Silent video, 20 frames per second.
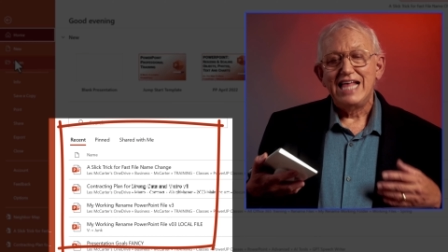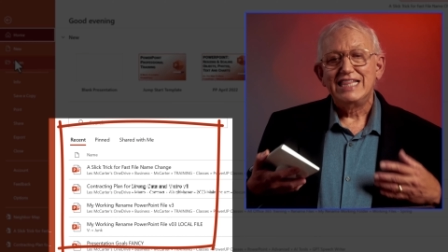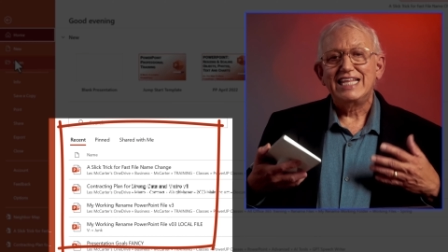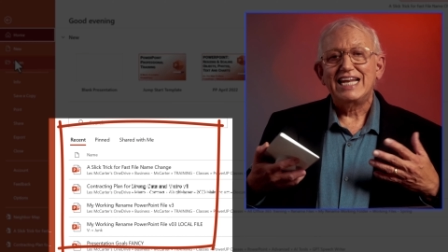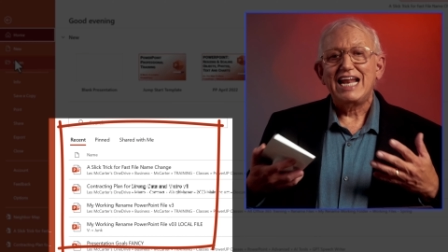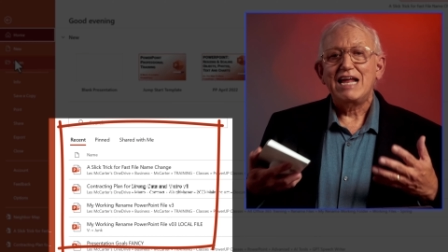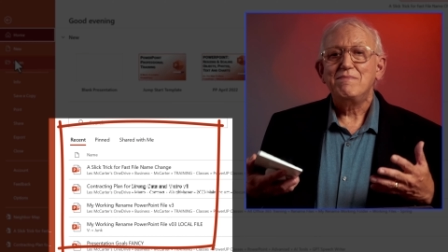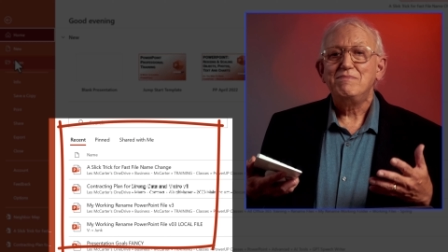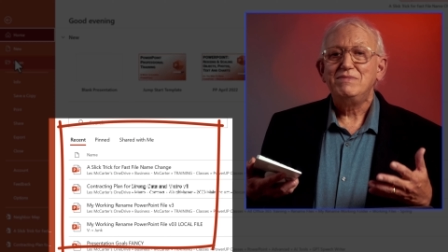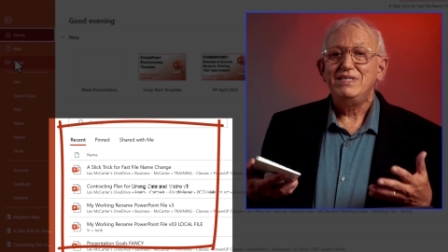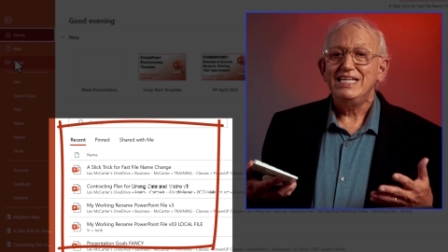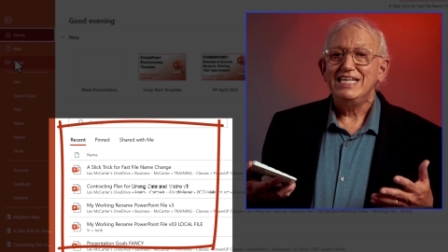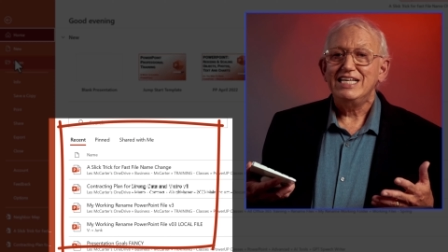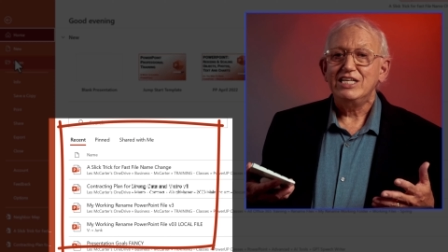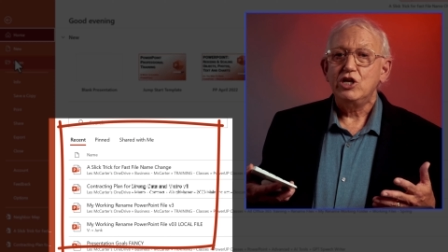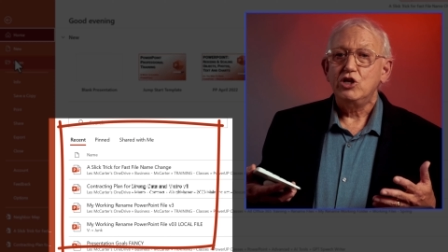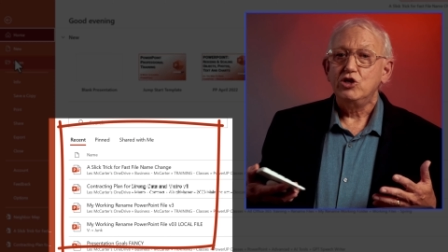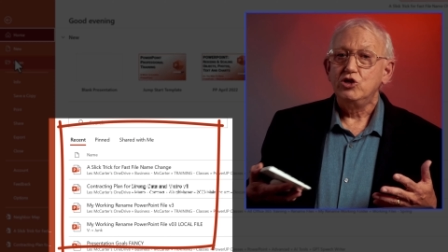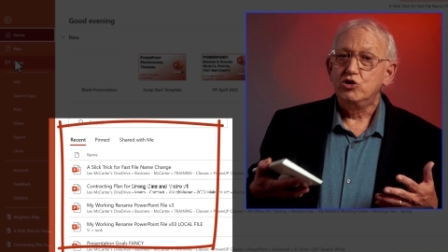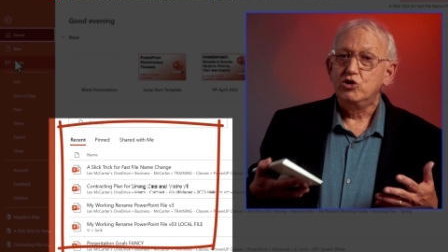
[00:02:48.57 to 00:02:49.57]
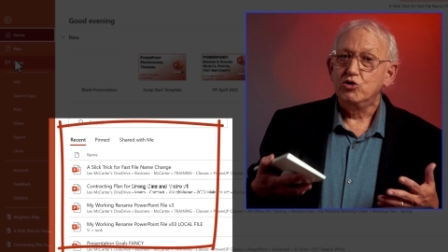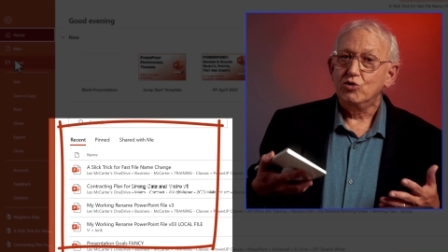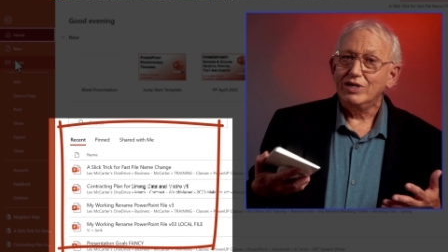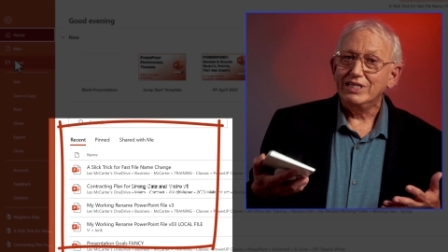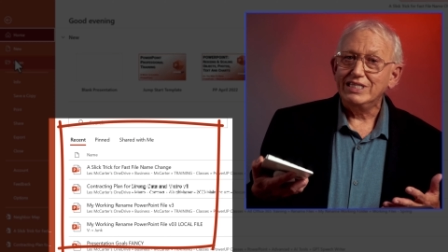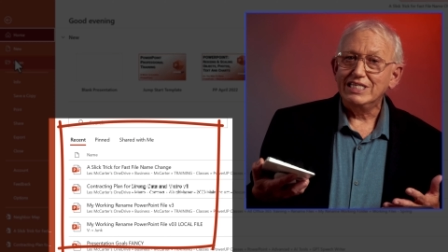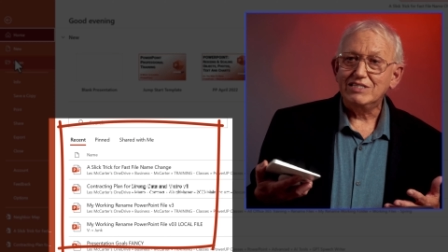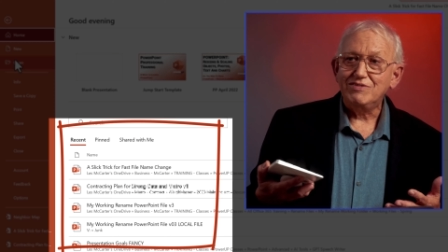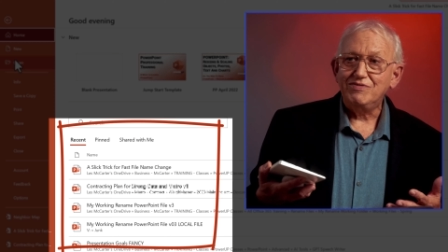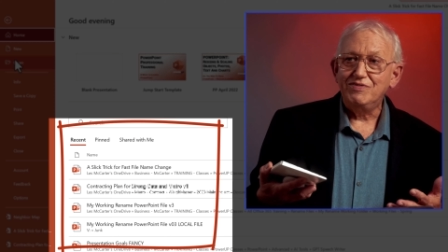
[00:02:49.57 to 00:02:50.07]
that I did
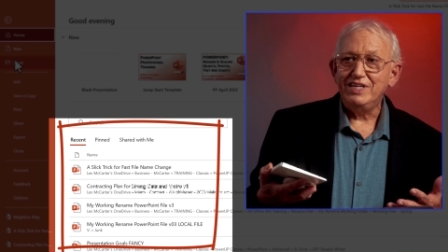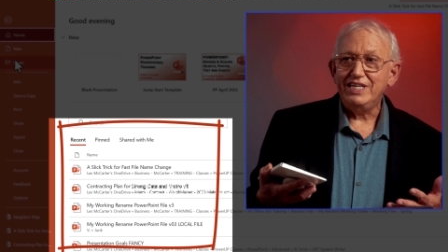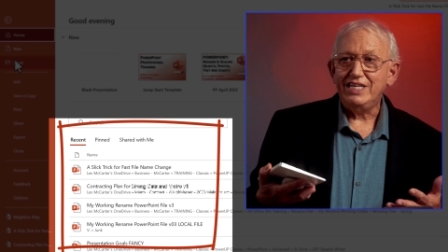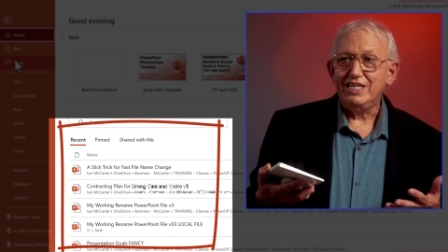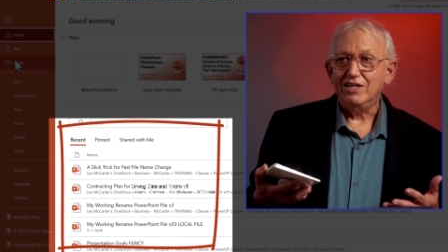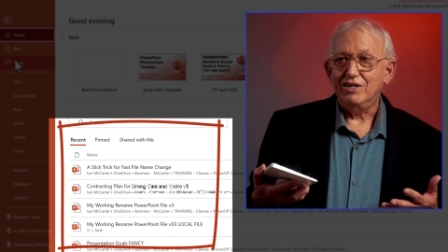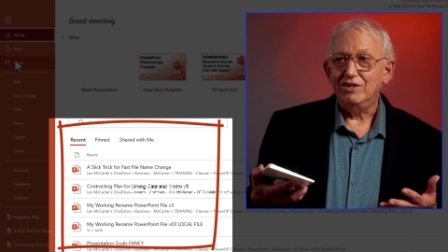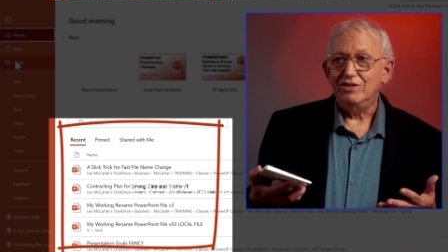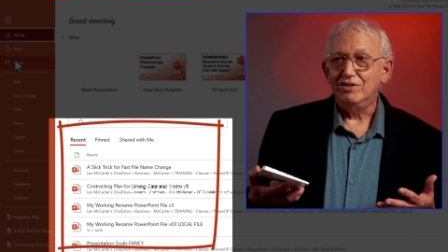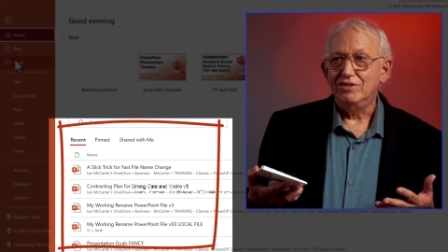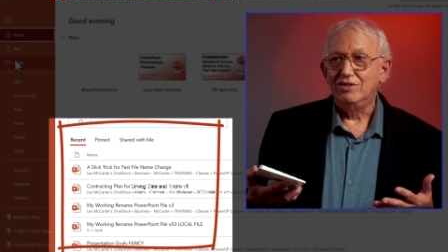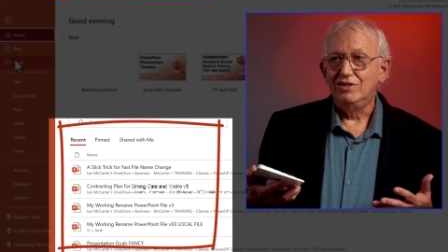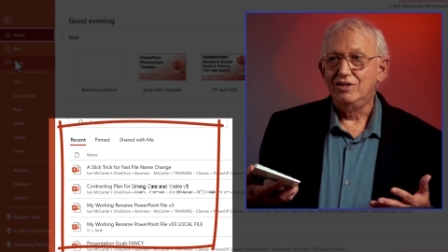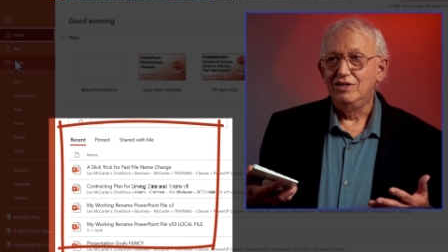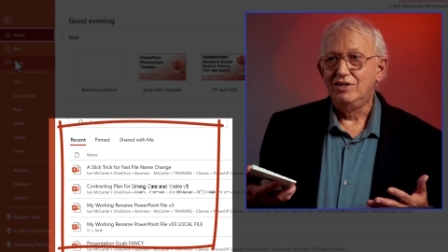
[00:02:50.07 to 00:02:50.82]
during this video.